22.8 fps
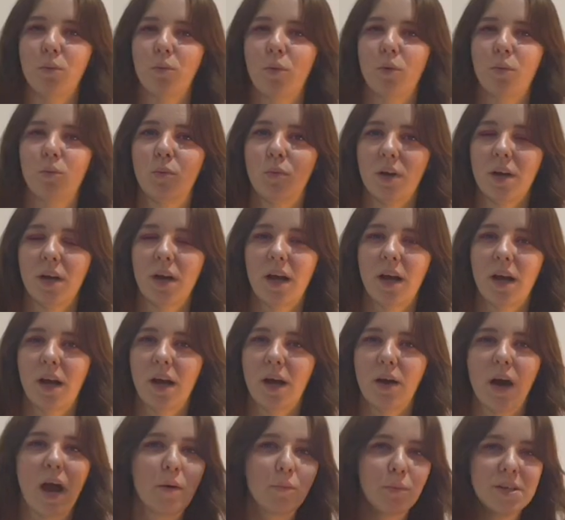
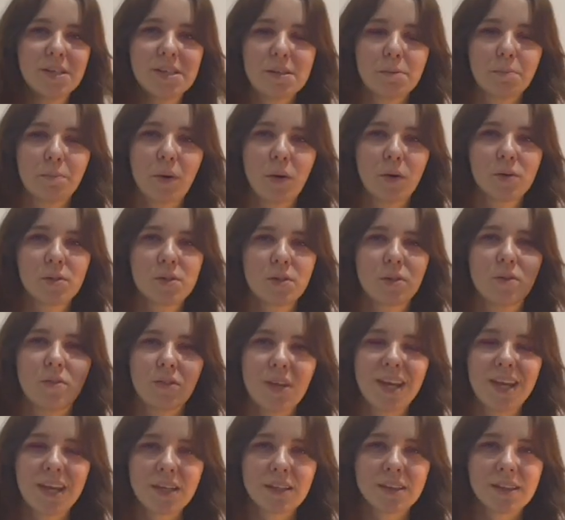are we supposed to
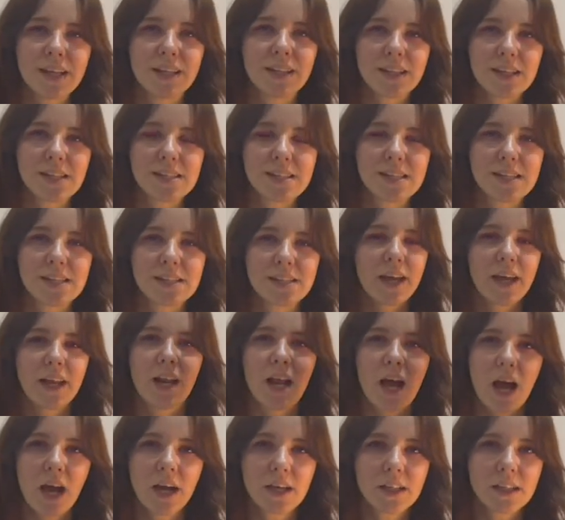think that this is
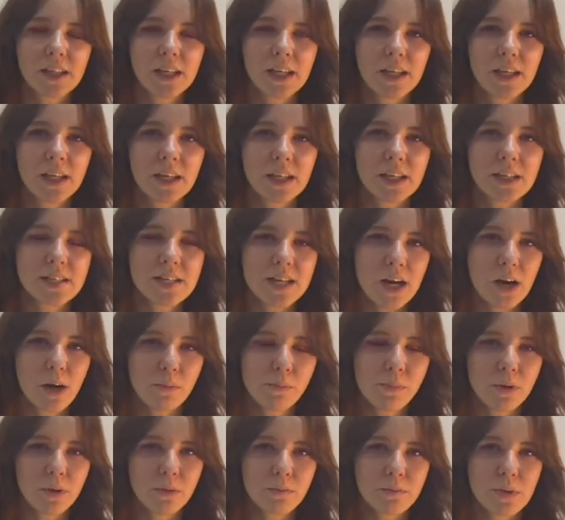an ugly and
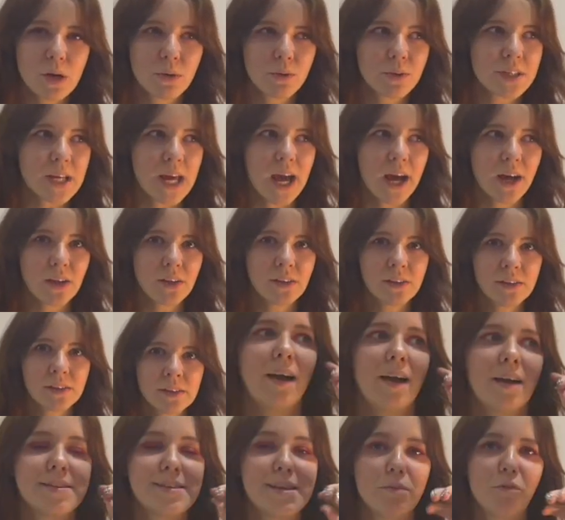terrible motel?
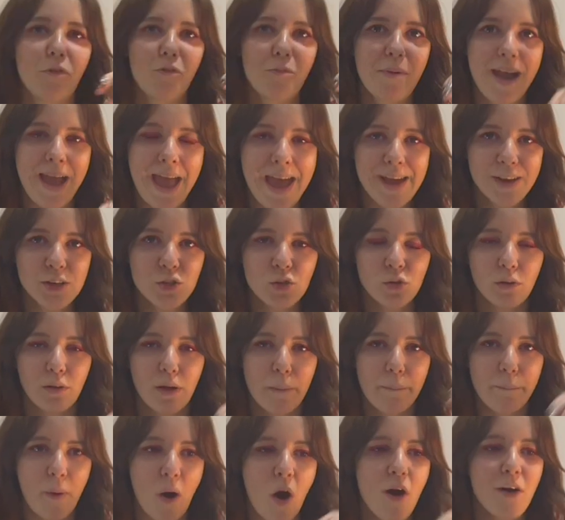Some of my actual
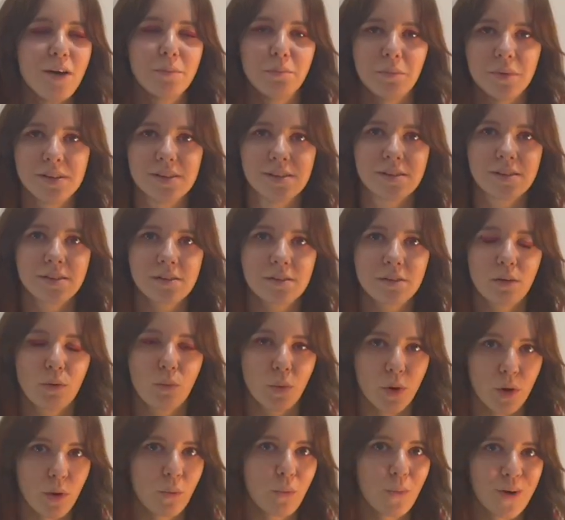apartments
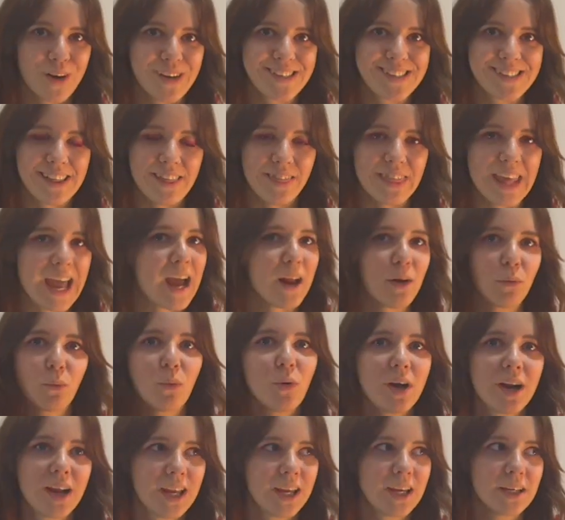were worse than that.
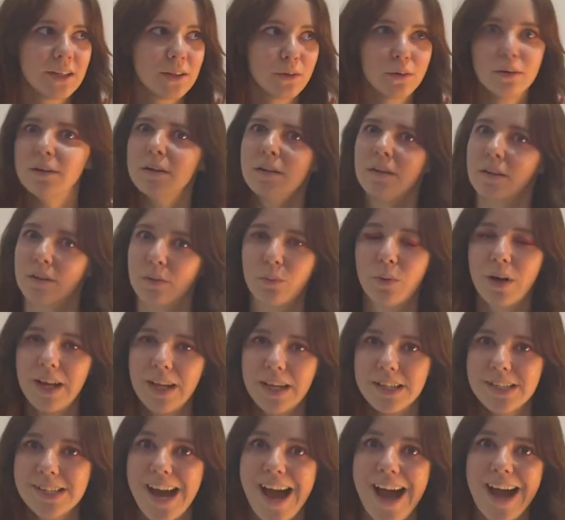What are you what are
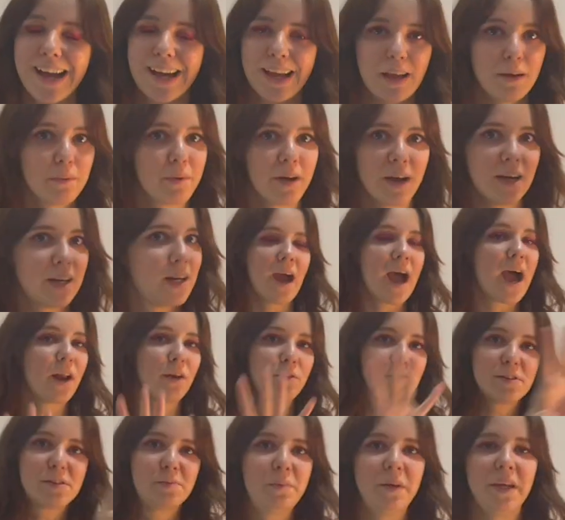you talking about? I
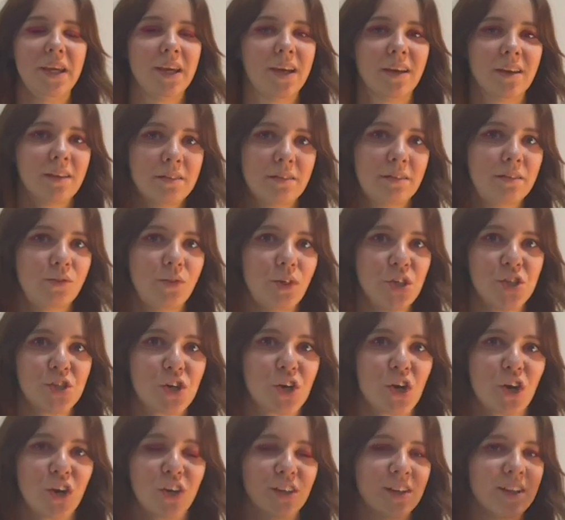don't speak rich
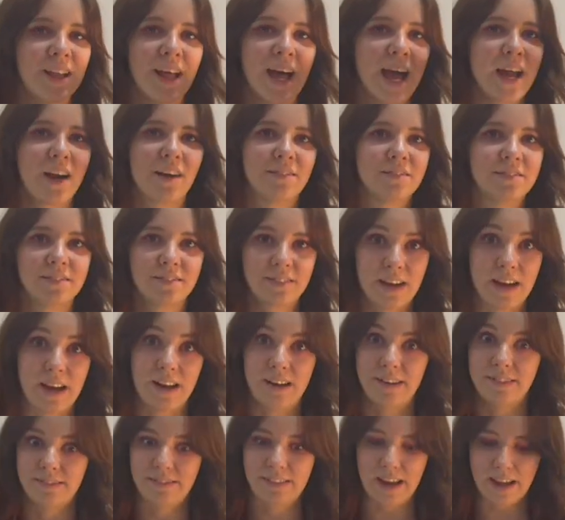girl. I don't I
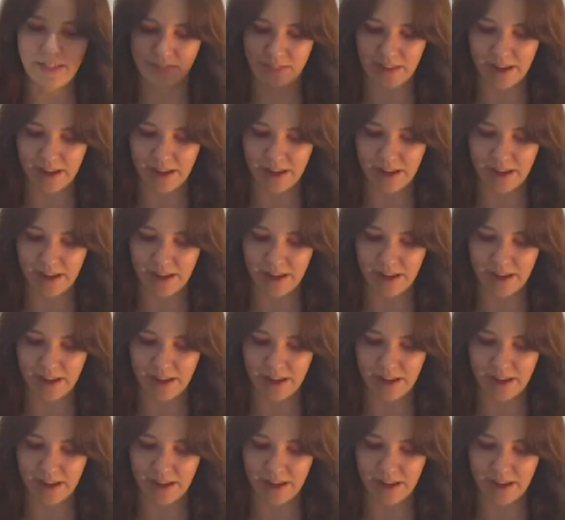don't get